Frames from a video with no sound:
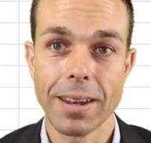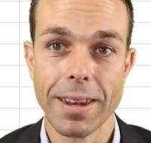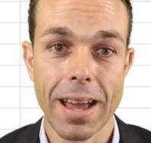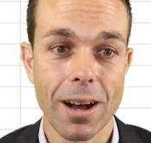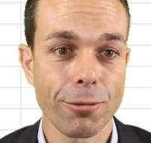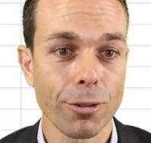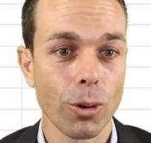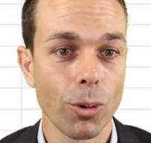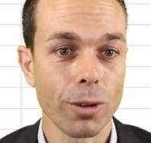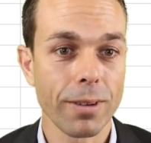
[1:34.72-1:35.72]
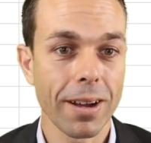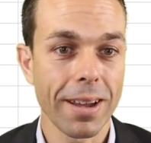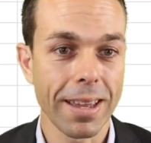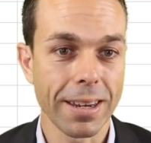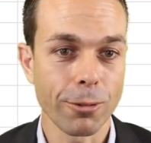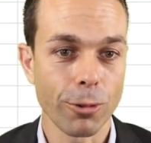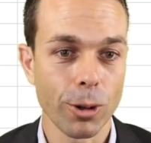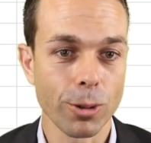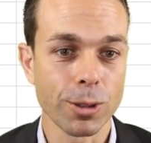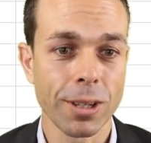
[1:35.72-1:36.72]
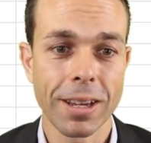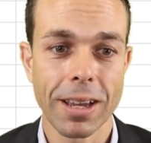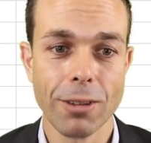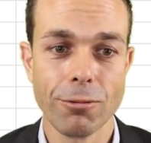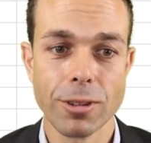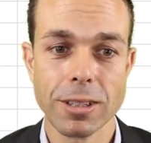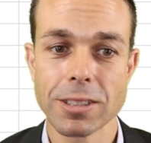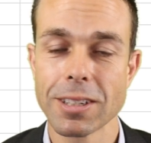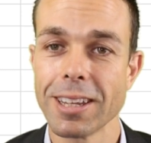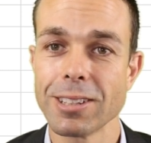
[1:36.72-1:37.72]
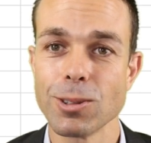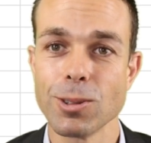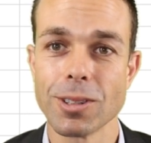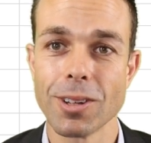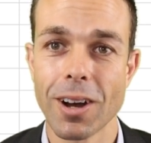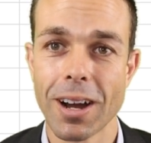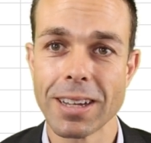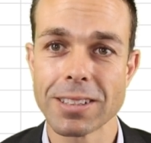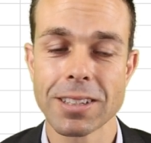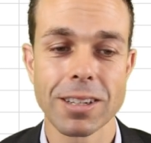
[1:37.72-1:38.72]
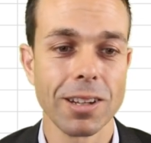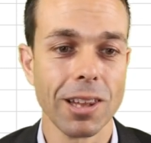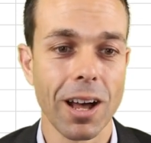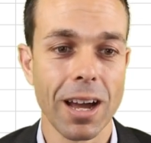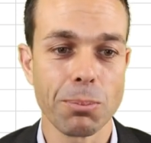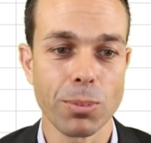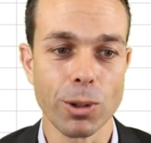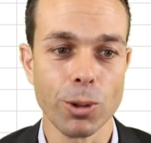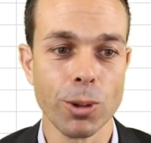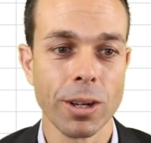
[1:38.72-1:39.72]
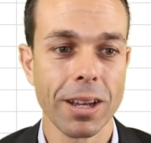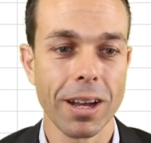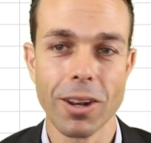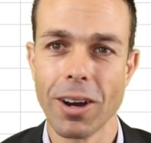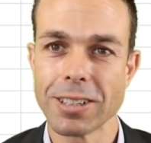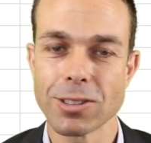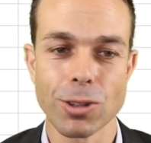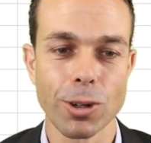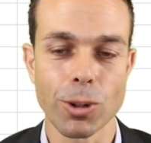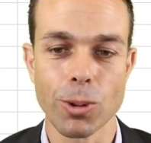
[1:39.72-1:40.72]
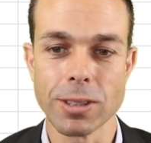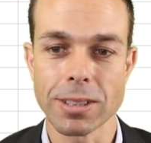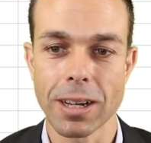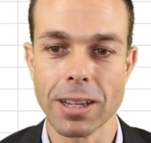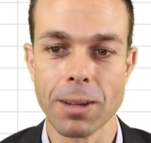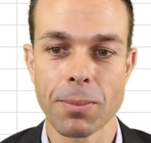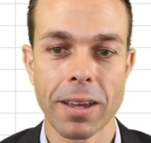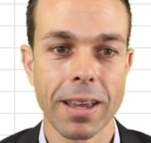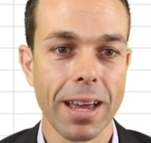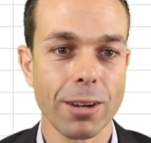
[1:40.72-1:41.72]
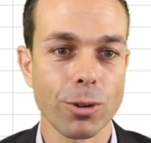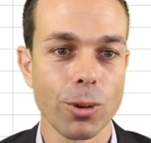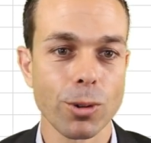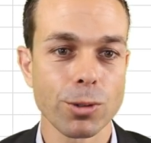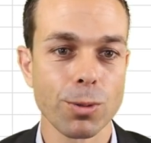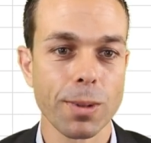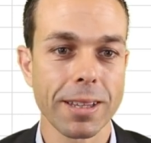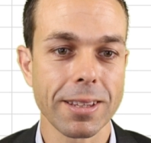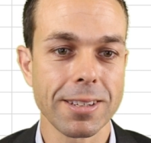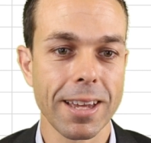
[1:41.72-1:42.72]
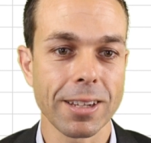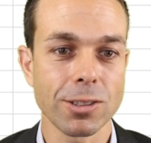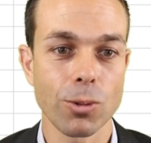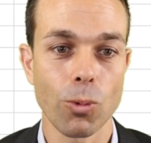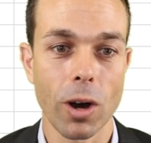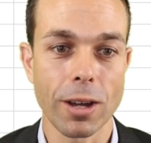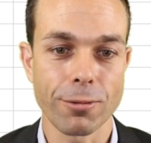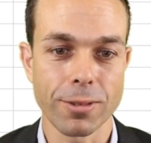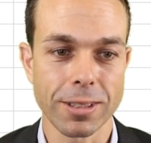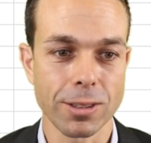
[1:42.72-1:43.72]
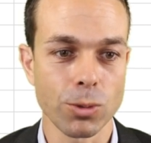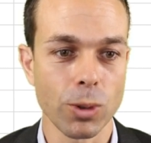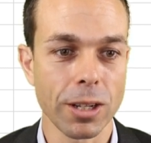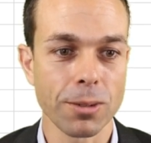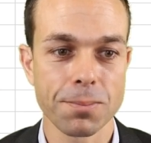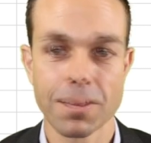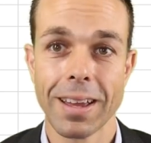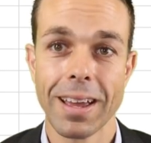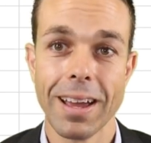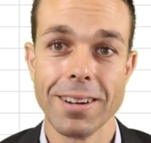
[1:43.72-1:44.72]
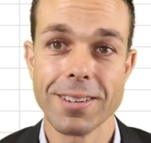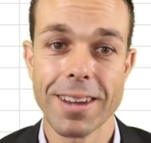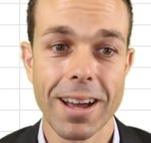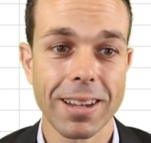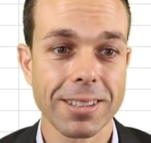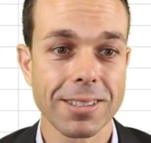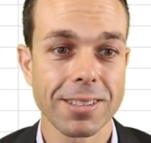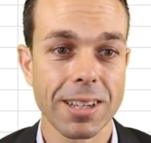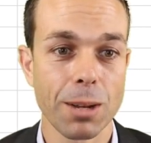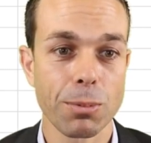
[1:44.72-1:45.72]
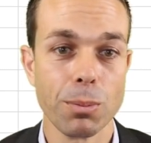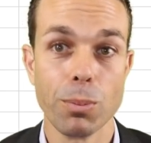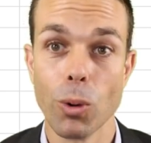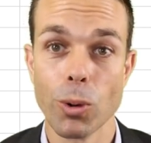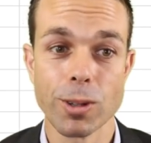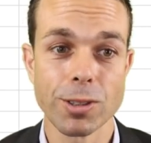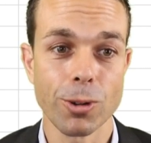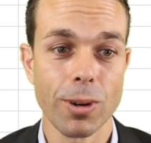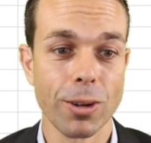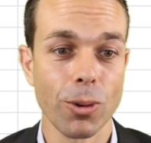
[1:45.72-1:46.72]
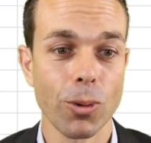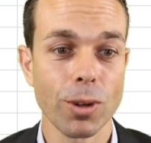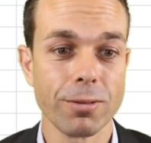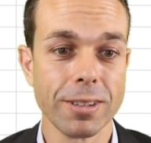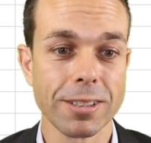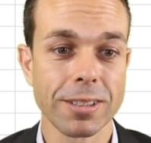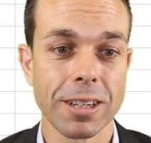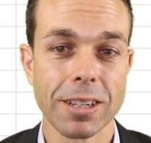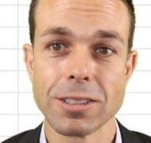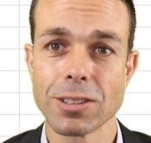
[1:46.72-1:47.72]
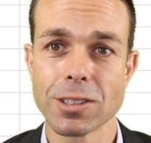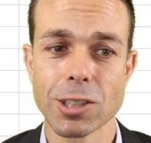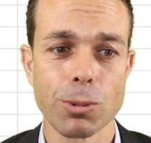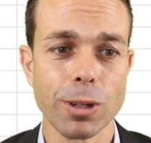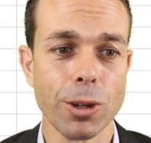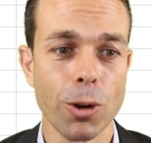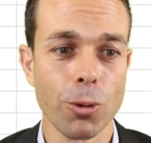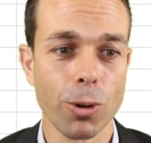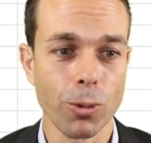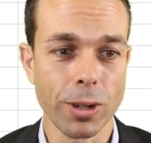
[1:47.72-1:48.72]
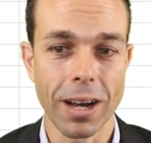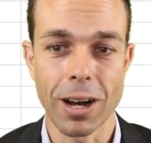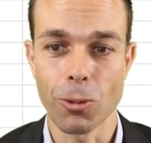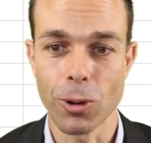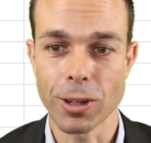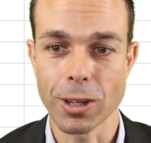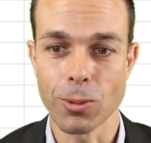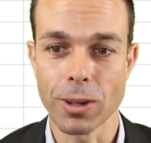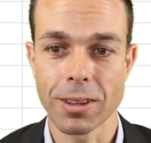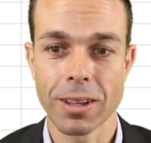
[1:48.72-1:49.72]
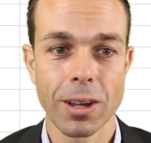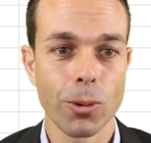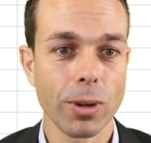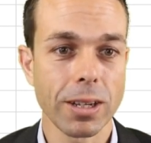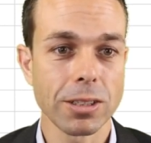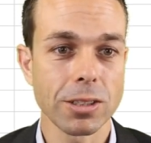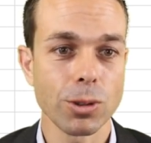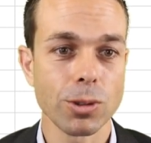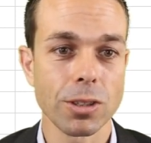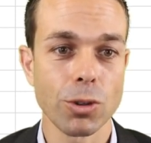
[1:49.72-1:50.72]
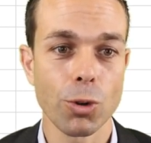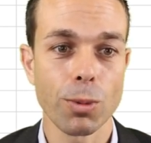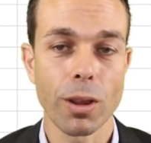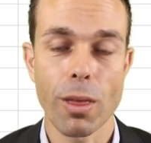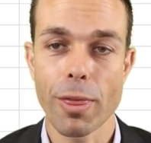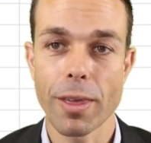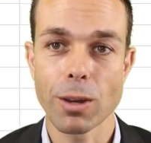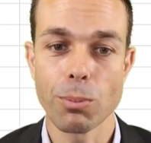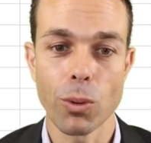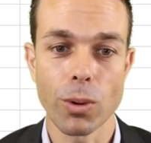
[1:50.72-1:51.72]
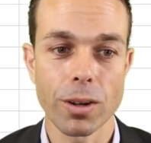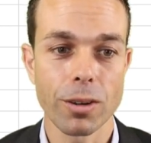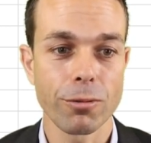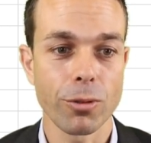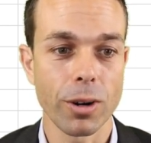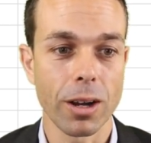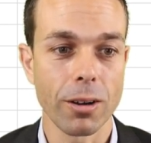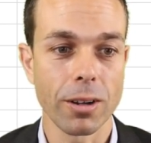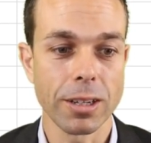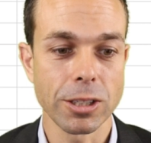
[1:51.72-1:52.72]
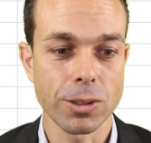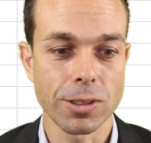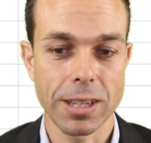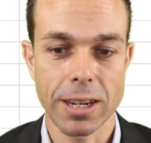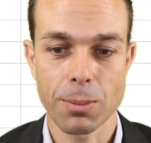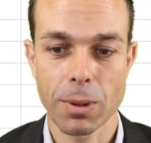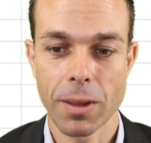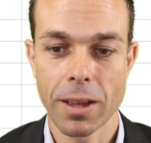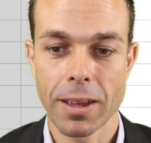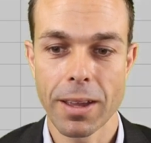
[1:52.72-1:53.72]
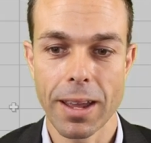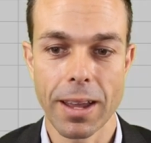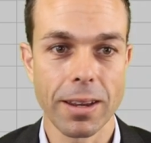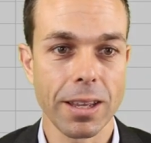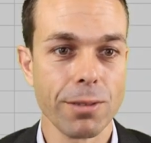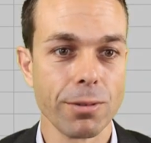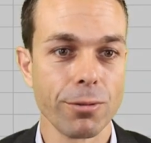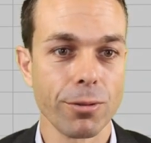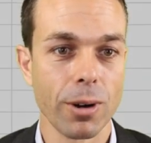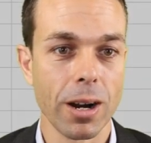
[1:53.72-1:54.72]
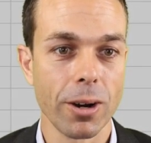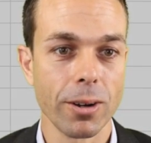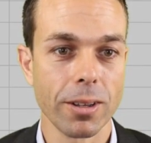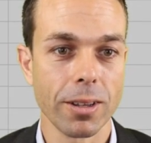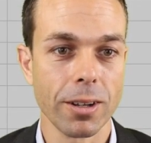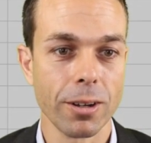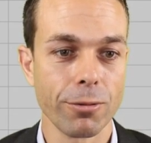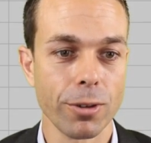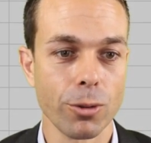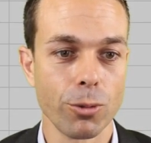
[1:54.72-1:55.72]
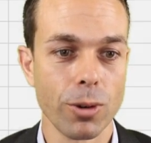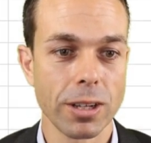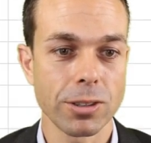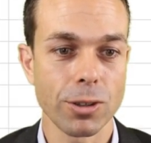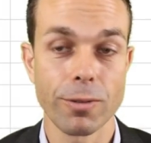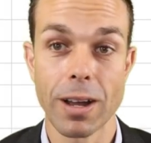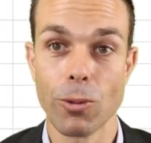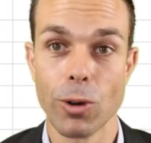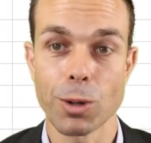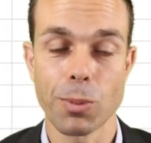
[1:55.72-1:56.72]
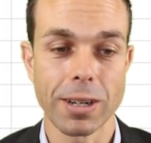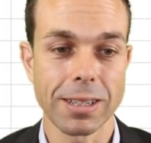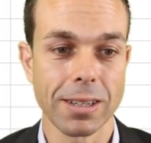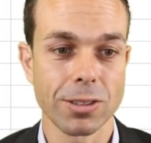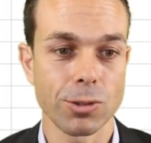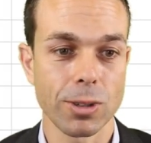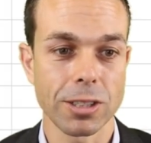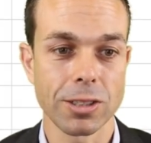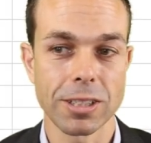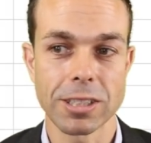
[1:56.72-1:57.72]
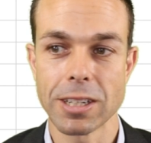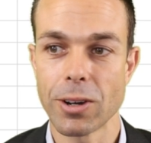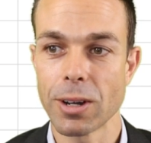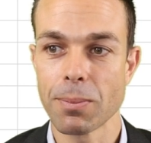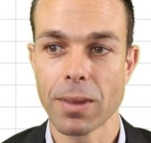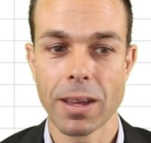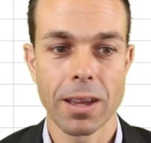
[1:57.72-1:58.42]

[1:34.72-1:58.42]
Now for all of our heading rows, and for this let's use a nice light blue, a nice turquoise color, and of course we'll make the text white for this as well. And now let's set up the borders around all of this, just so we know what we are working with. We can just use a normal thick border for our initial setup, and even for the rest of our work breakdown structure dictionary.